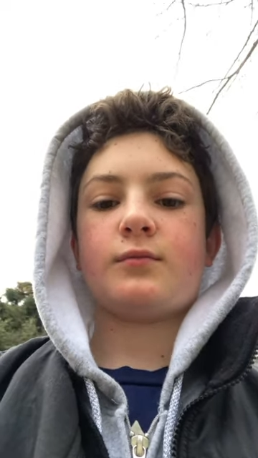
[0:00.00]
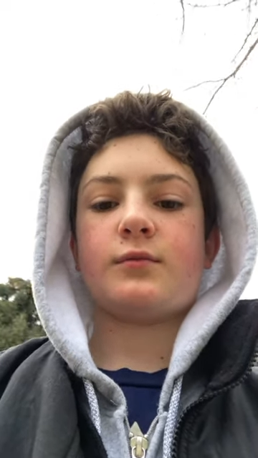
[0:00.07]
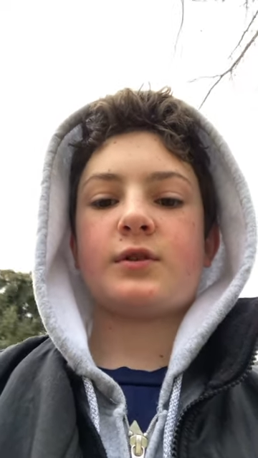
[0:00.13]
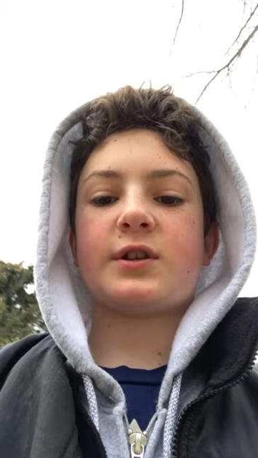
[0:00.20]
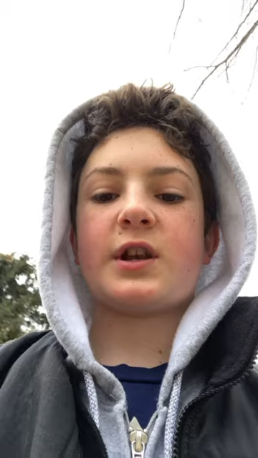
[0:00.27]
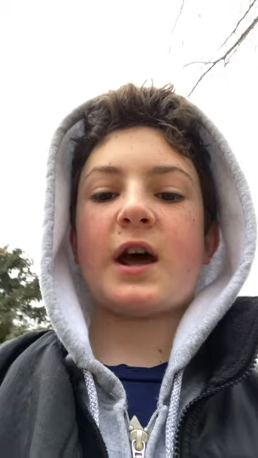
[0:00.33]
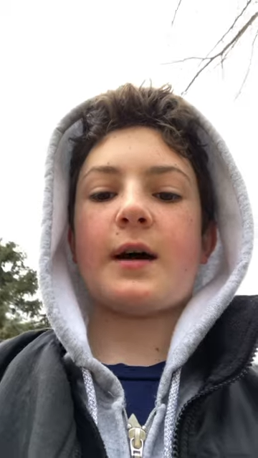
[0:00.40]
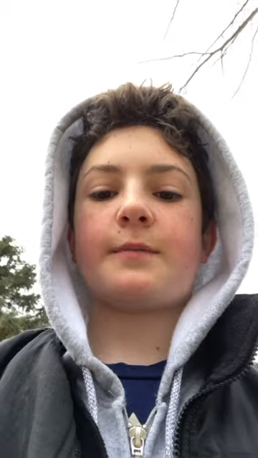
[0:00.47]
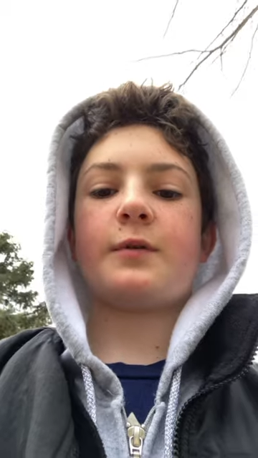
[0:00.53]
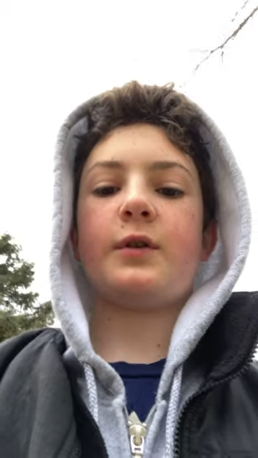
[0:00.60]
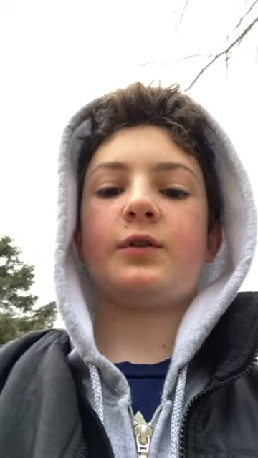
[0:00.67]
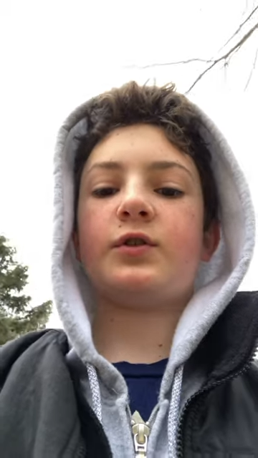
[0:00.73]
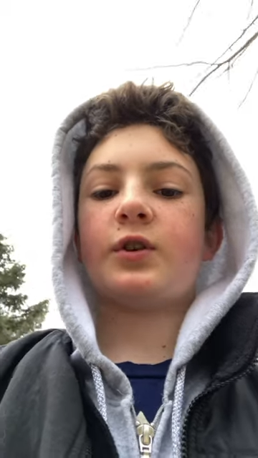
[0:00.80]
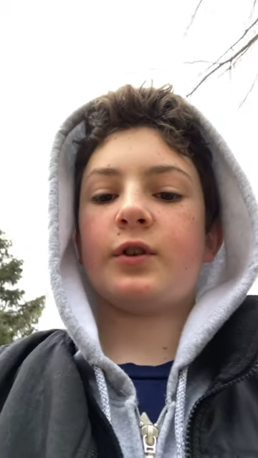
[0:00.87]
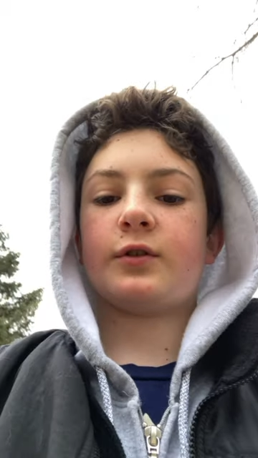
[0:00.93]
stop
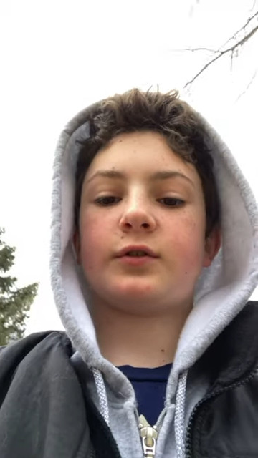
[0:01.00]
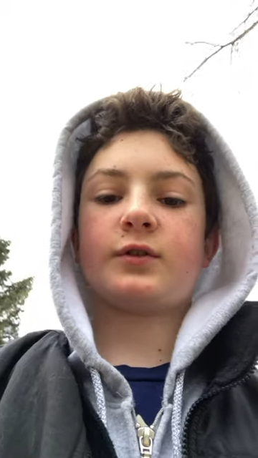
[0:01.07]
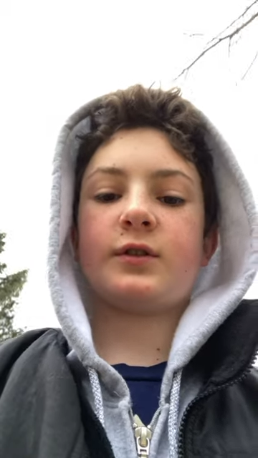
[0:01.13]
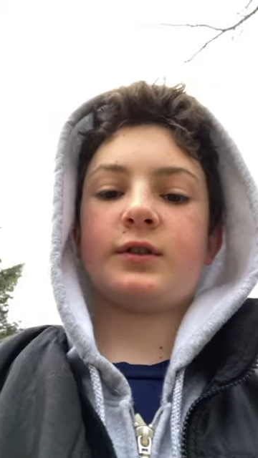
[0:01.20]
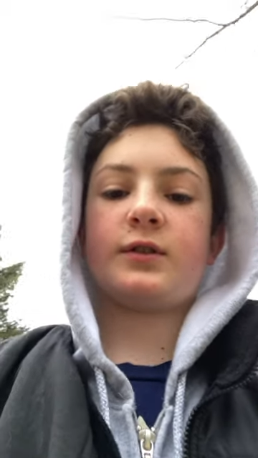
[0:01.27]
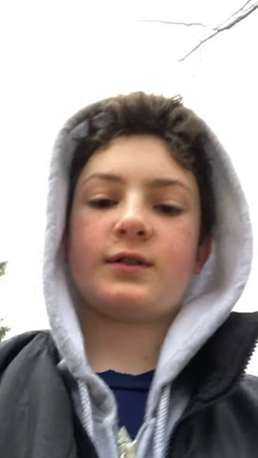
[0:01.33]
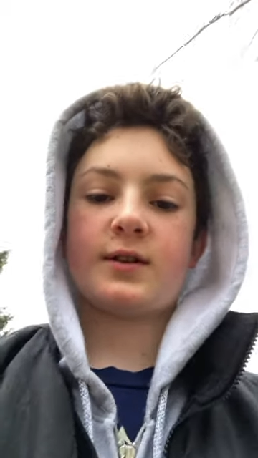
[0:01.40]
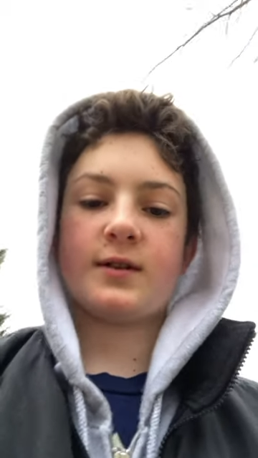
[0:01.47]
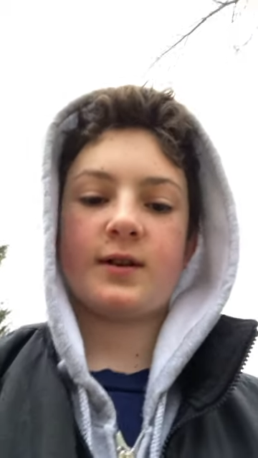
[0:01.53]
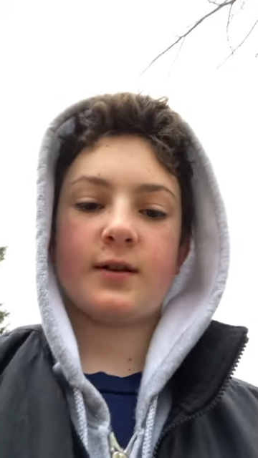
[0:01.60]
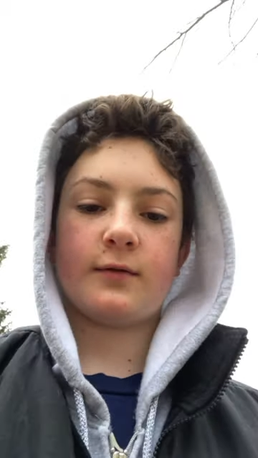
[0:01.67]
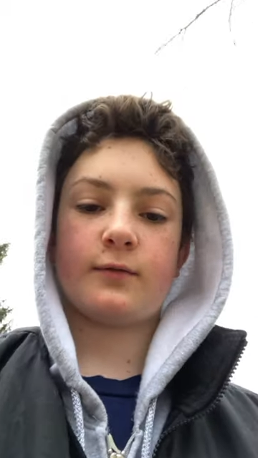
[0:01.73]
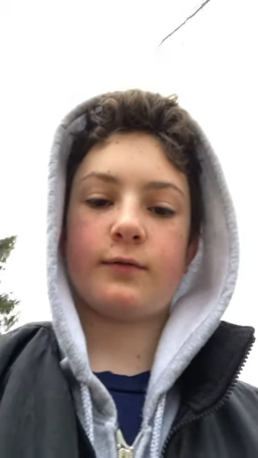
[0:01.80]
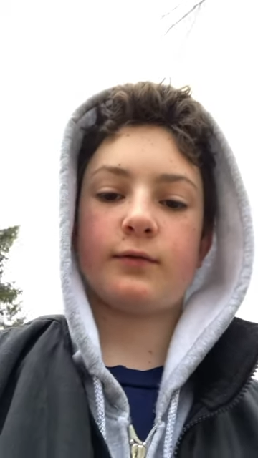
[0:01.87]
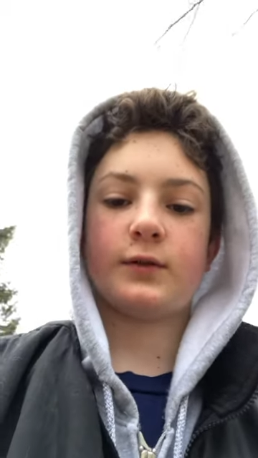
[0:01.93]
he took to
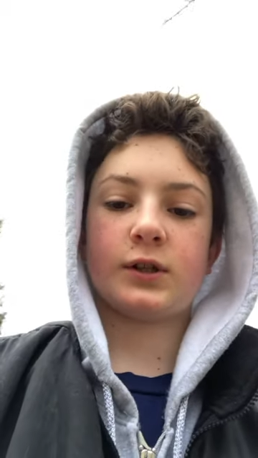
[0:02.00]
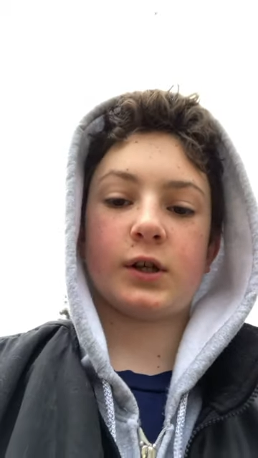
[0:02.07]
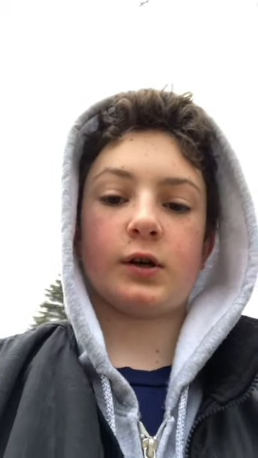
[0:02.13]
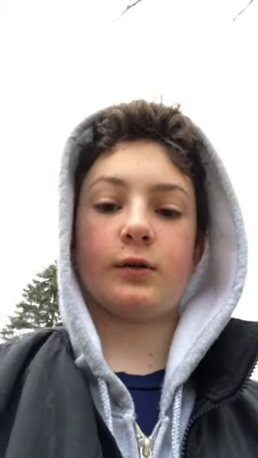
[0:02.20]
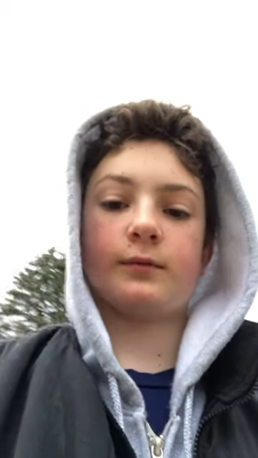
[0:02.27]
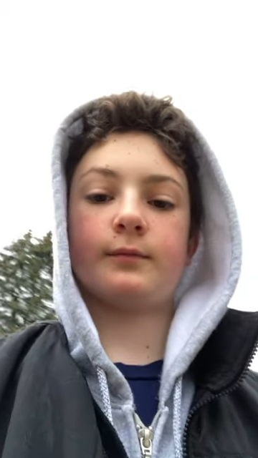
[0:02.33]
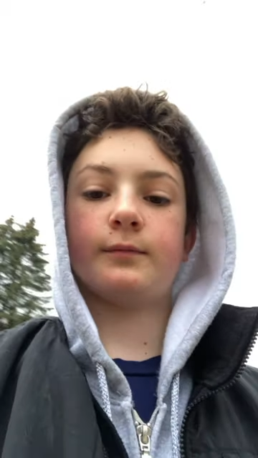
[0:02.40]
sniff. So,